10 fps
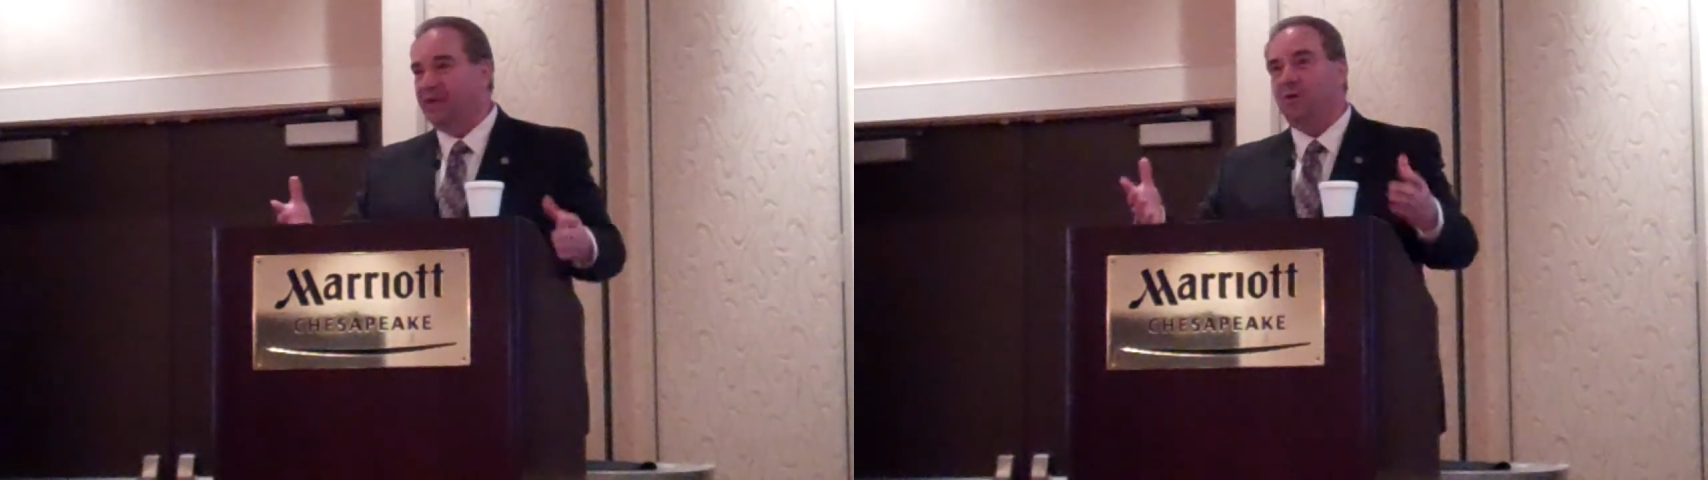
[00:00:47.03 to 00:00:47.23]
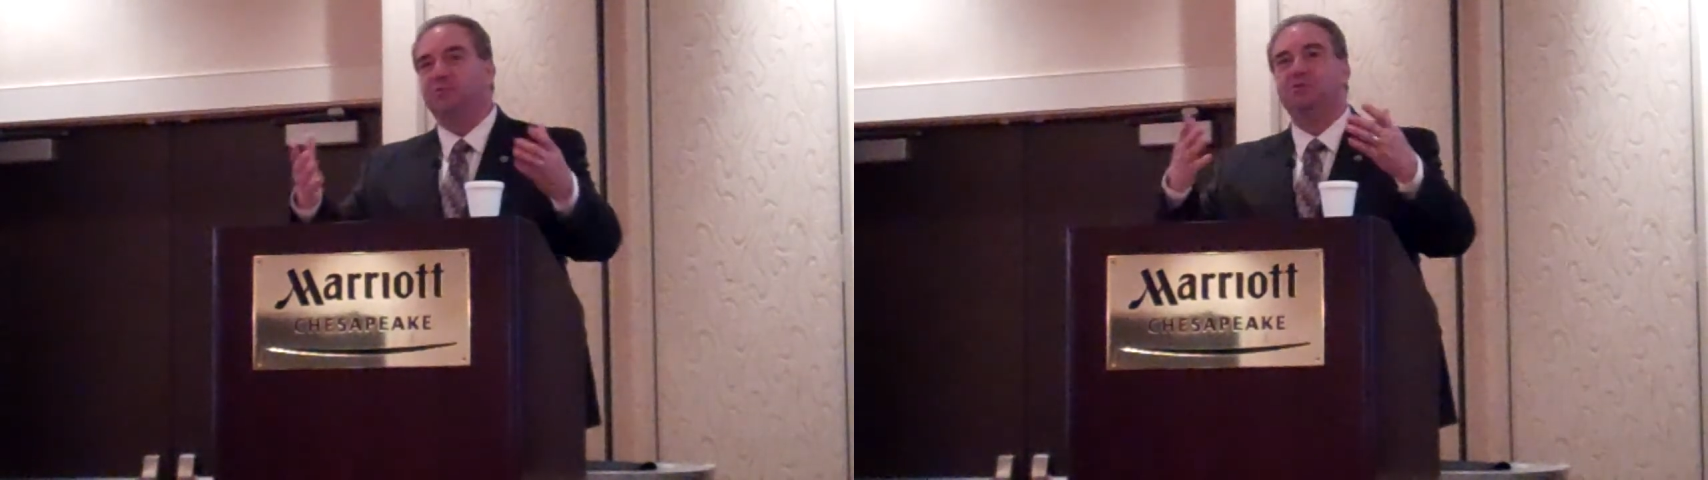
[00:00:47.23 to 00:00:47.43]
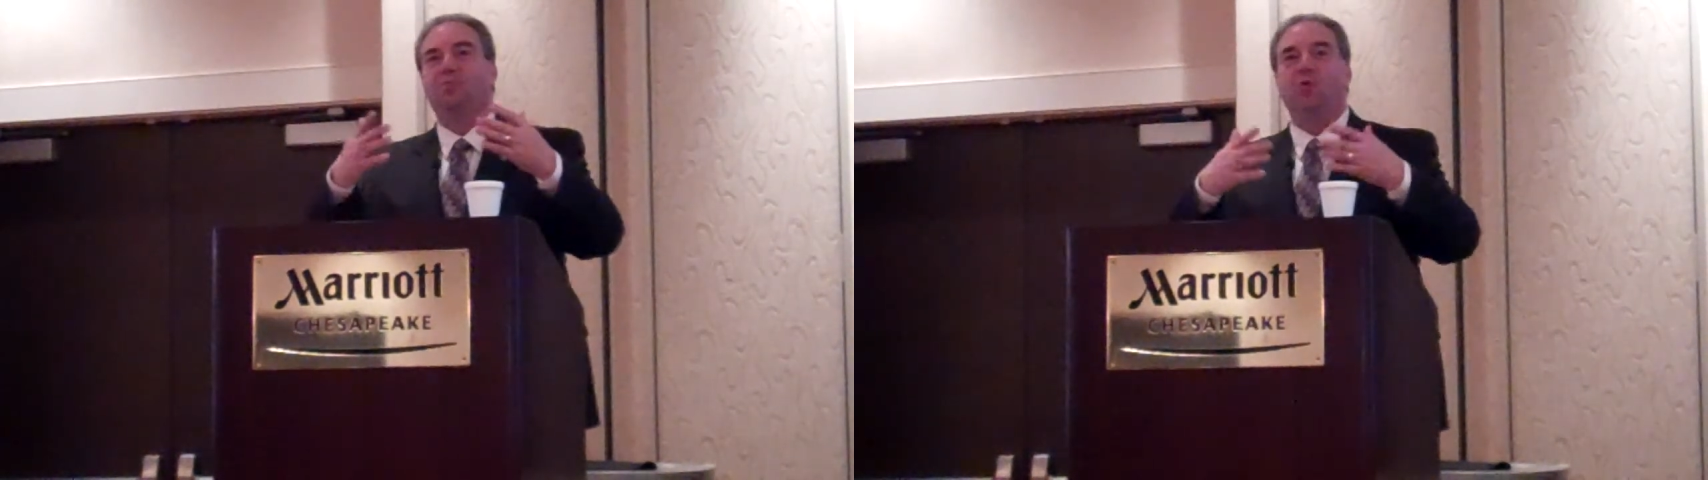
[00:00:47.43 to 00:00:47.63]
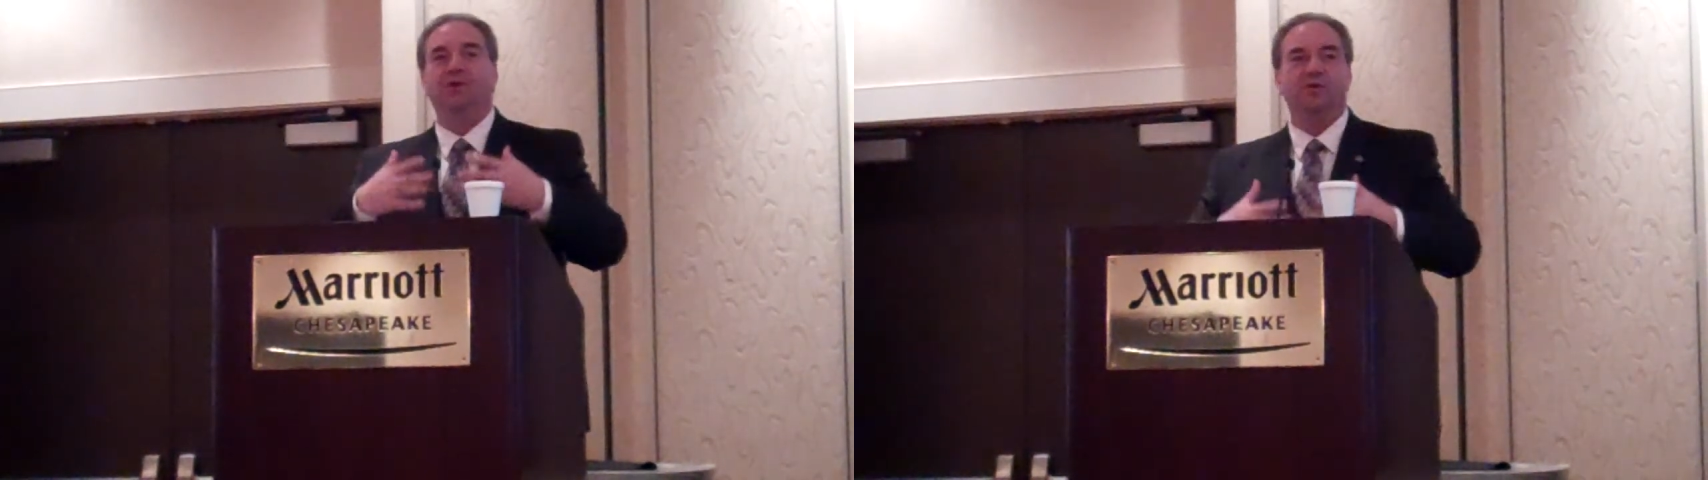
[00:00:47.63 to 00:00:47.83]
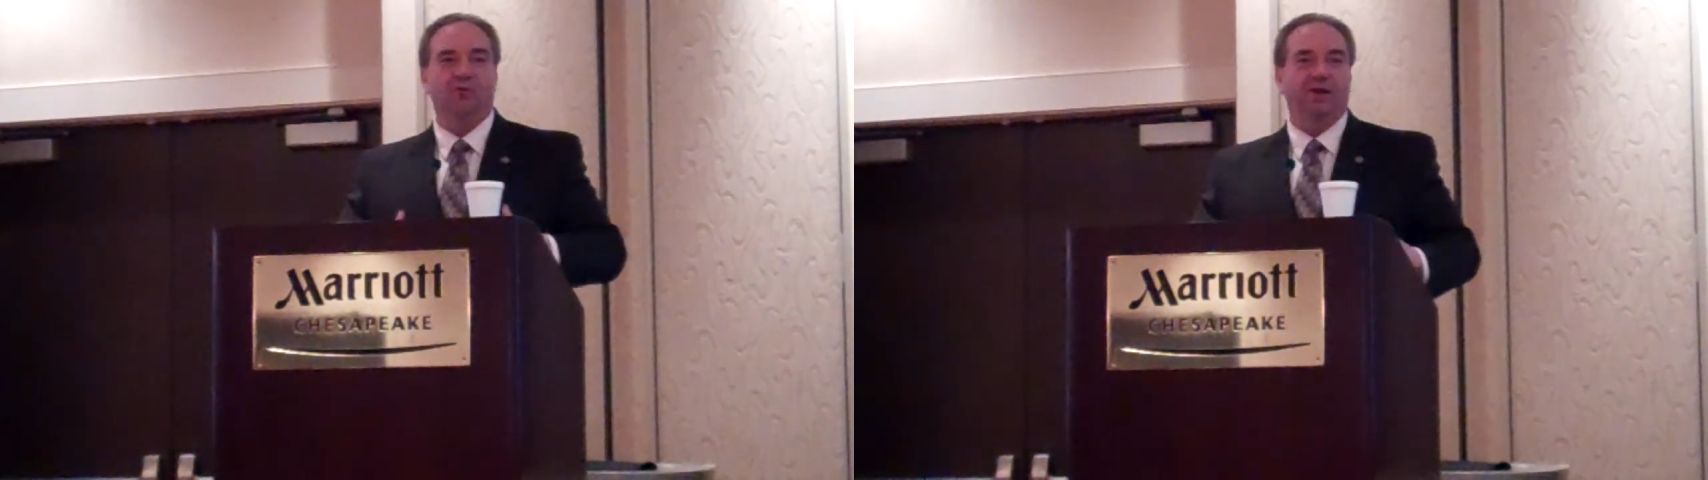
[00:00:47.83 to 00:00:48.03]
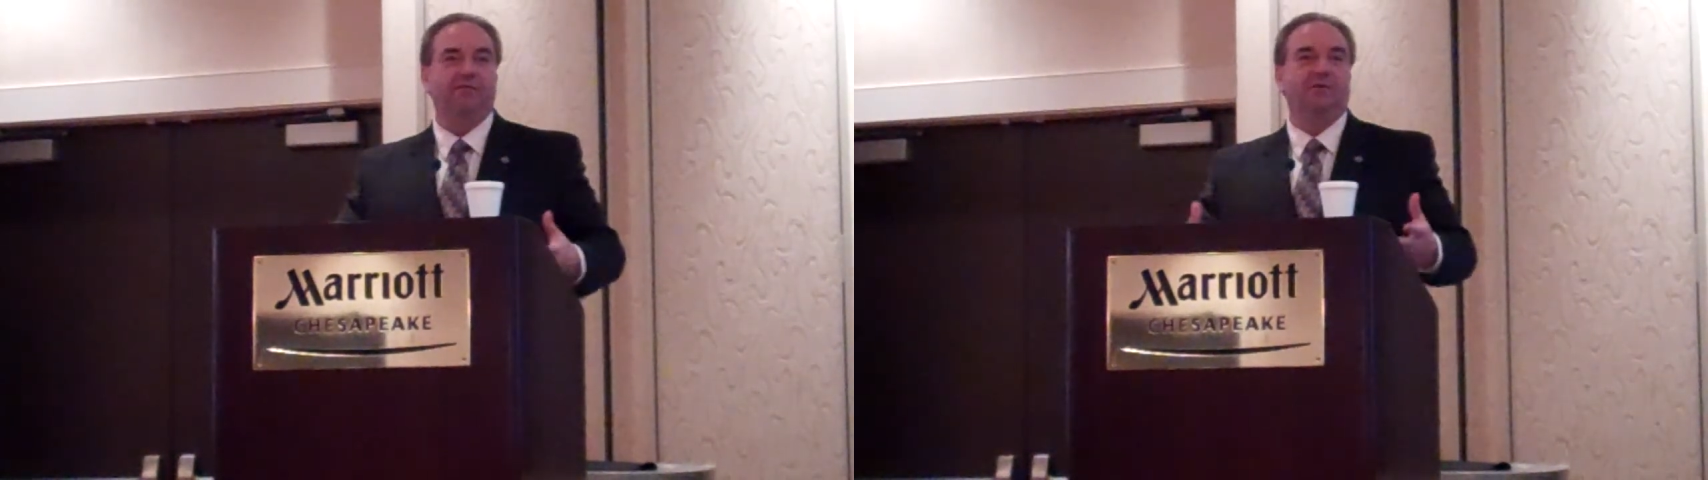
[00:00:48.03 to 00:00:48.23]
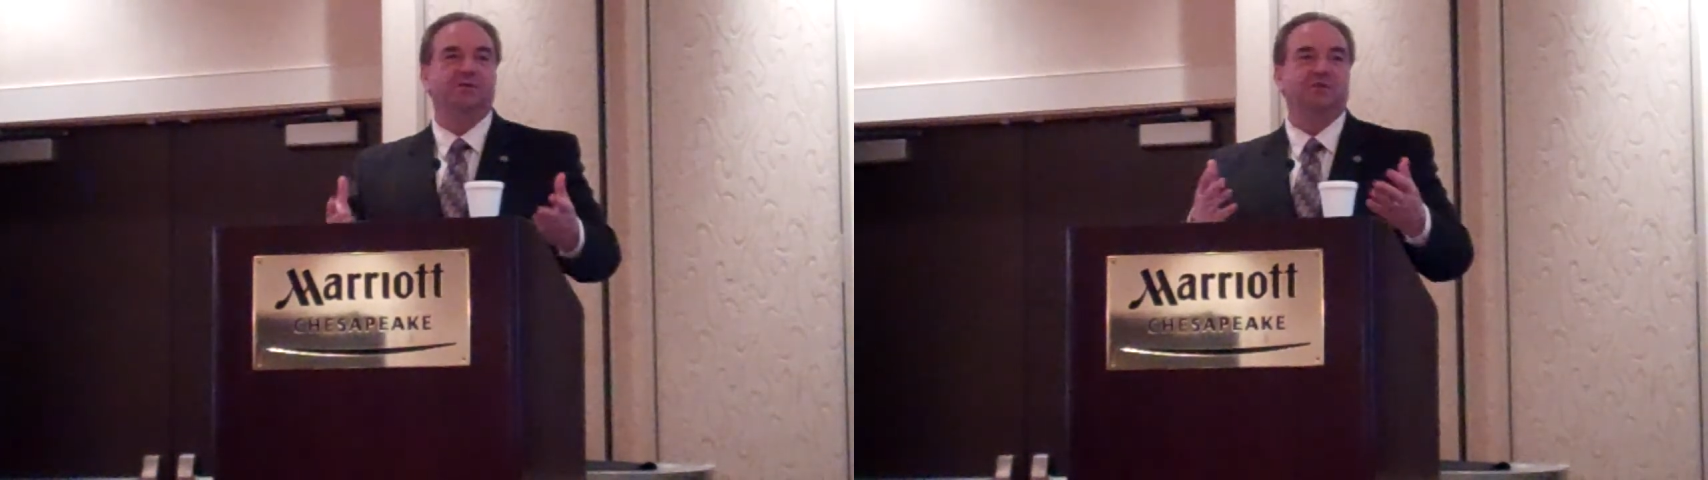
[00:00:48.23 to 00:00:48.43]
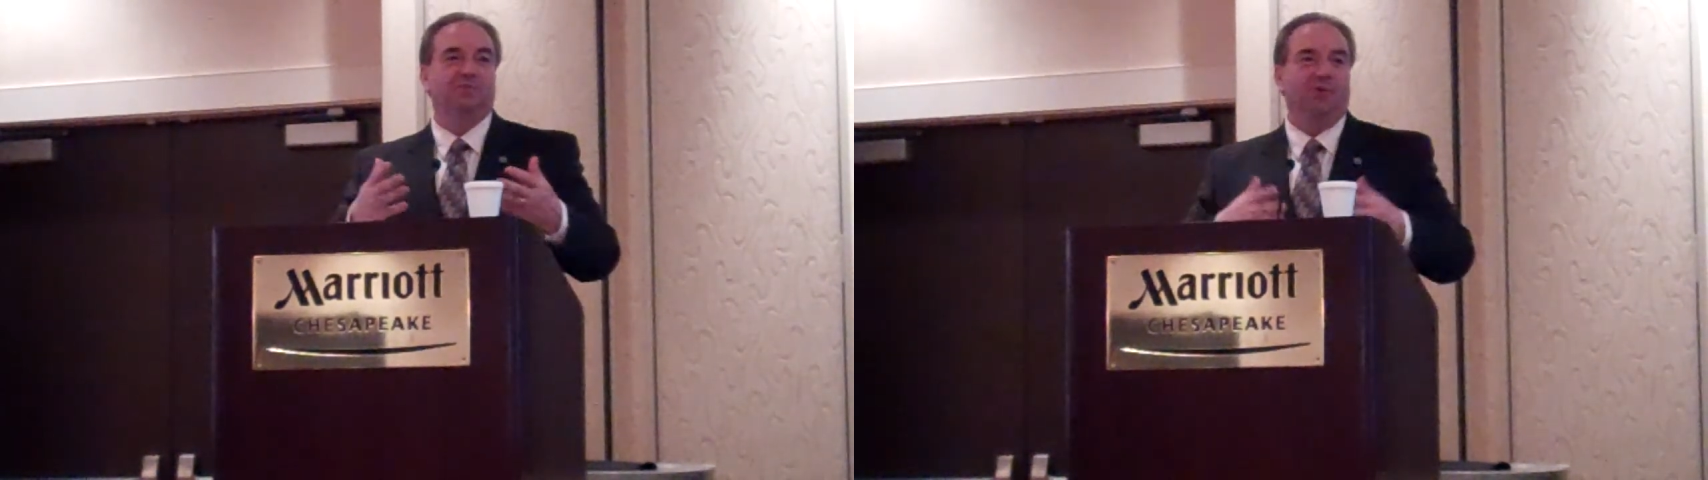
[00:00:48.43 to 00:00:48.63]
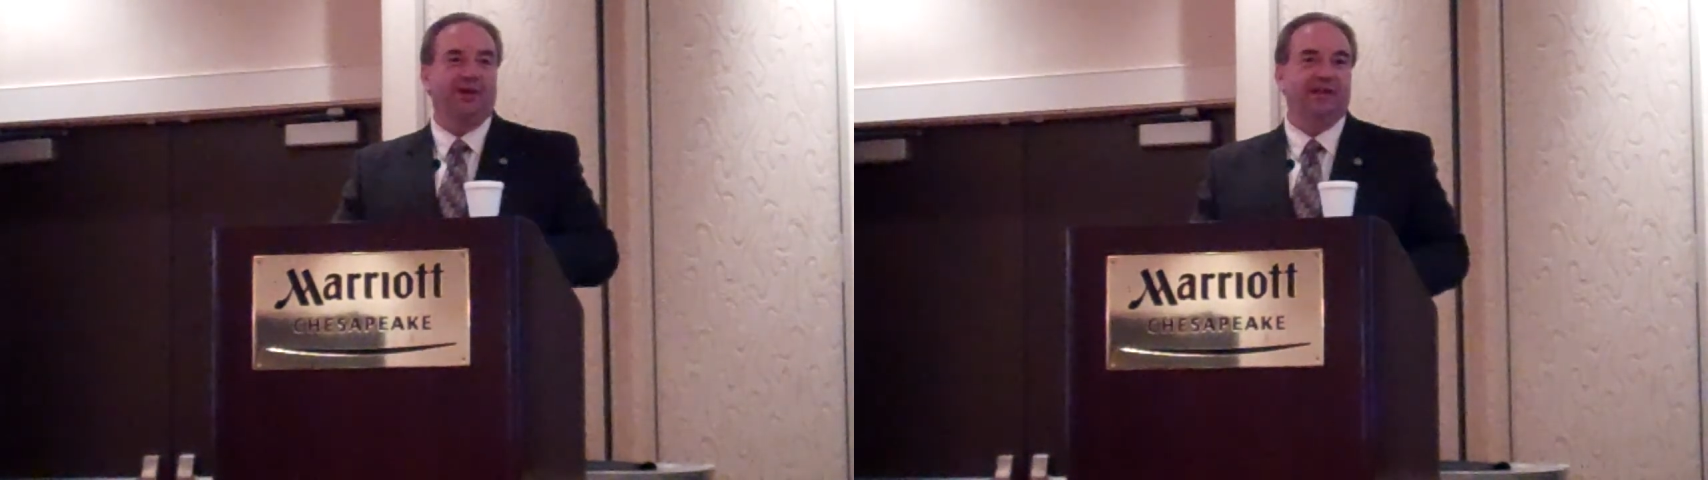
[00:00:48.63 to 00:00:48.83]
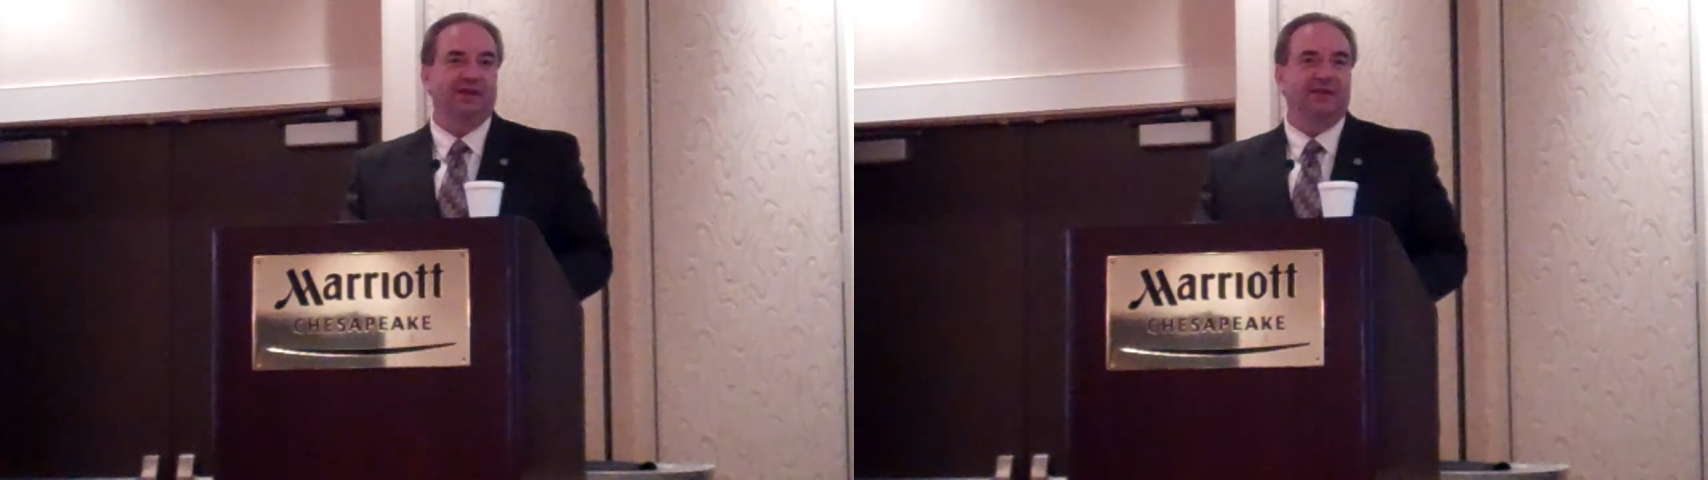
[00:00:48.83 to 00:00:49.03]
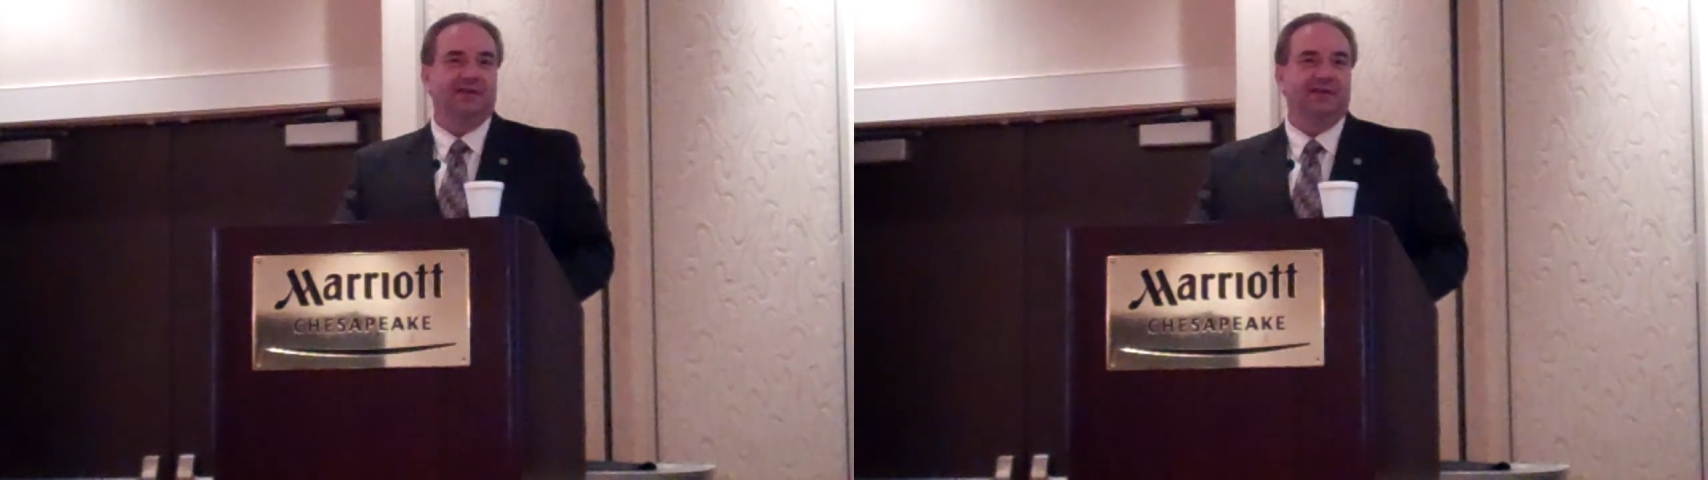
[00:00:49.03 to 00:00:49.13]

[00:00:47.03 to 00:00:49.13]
help support your efforts to bring